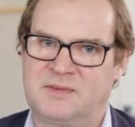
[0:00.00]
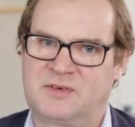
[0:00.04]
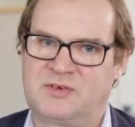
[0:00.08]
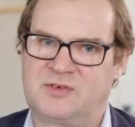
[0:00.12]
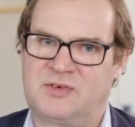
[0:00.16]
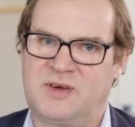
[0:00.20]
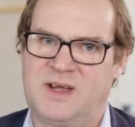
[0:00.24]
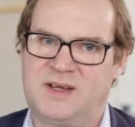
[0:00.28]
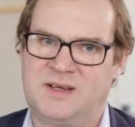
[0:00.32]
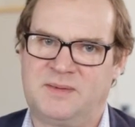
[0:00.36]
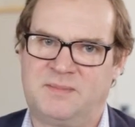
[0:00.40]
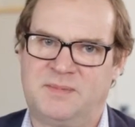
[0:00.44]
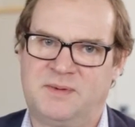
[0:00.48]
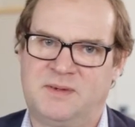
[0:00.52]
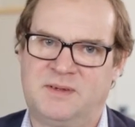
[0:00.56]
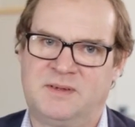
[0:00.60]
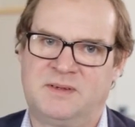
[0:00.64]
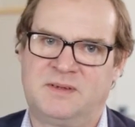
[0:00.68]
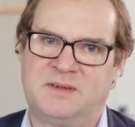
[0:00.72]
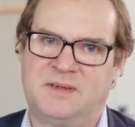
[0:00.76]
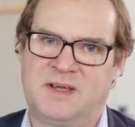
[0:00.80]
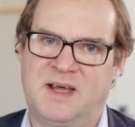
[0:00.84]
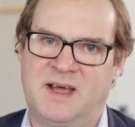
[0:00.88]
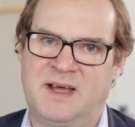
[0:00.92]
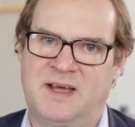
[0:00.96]

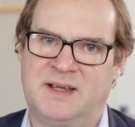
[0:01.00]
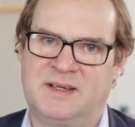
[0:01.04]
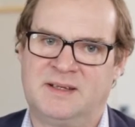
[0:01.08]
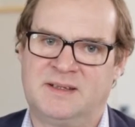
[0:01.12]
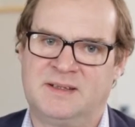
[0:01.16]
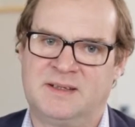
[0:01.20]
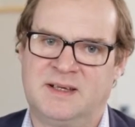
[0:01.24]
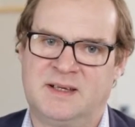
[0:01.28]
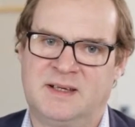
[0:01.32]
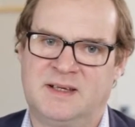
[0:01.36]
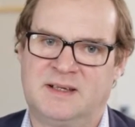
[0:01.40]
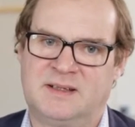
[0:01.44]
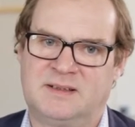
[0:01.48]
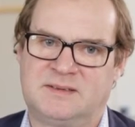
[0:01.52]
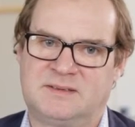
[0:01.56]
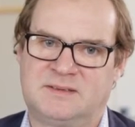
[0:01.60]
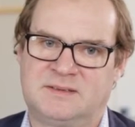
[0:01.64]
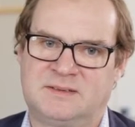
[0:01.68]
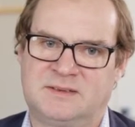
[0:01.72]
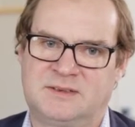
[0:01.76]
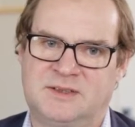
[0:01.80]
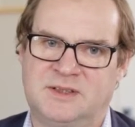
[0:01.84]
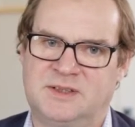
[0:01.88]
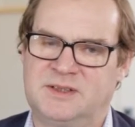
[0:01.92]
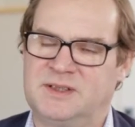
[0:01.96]
credible, and
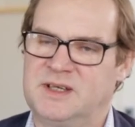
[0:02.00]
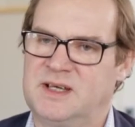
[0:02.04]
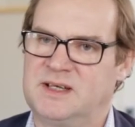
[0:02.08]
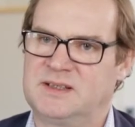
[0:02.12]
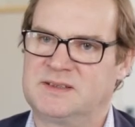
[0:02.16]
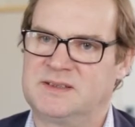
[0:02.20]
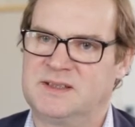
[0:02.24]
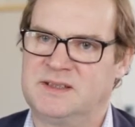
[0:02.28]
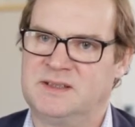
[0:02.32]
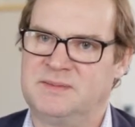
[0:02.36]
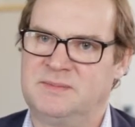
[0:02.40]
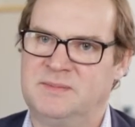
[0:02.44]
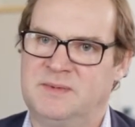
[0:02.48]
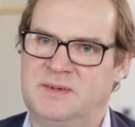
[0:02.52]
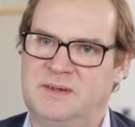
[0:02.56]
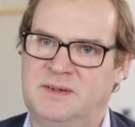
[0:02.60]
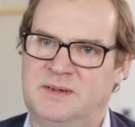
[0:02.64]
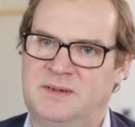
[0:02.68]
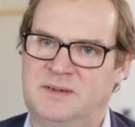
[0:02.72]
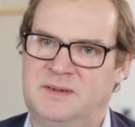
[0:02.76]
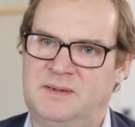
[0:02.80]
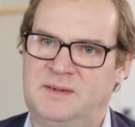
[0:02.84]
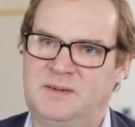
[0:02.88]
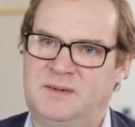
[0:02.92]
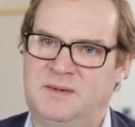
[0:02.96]
good luck to him.
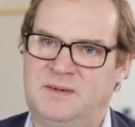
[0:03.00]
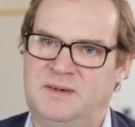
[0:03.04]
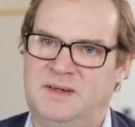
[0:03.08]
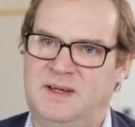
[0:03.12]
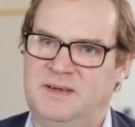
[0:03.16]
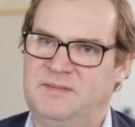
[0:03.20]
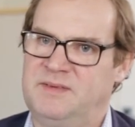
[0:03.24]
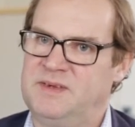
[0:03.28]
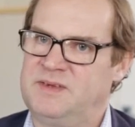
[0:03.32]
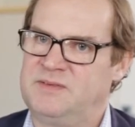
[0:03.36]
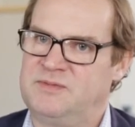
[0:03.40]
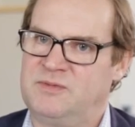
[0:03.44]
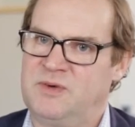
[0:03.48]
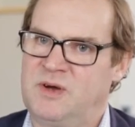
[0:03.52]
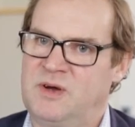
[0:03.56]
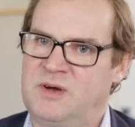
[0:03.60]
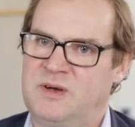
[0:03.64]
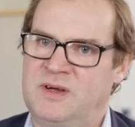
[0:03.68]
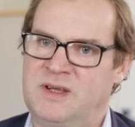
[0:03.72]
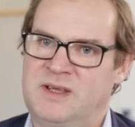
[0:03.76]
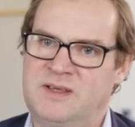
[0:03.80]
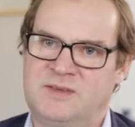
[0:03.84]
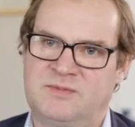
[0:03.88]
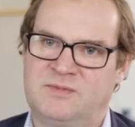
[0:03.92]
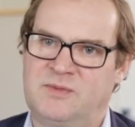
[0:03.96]
If he's
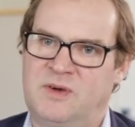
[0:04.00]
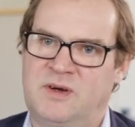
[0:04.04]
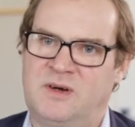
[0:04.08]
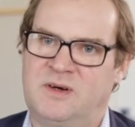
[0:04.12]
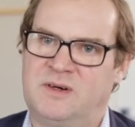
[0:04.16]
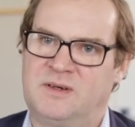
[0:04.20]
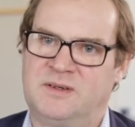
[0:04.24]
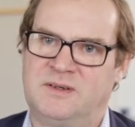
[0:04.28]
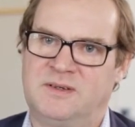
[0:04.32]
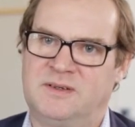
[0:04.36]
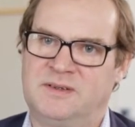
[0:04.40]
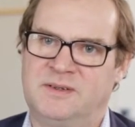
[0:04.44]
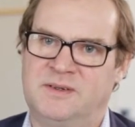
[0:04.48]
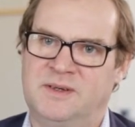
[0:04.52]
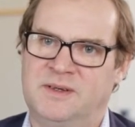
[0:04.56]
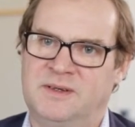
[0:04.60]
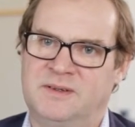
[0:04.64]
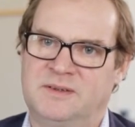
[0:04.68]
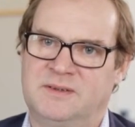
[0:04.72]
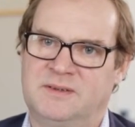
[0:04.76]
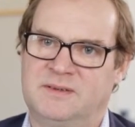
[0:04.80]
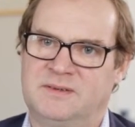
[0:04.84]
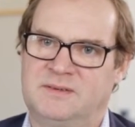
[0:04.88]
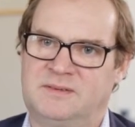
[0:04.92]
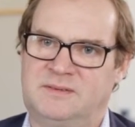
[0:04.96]
wrong, he's wrong. You
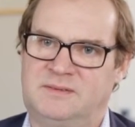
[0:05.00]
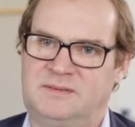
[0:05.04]
know.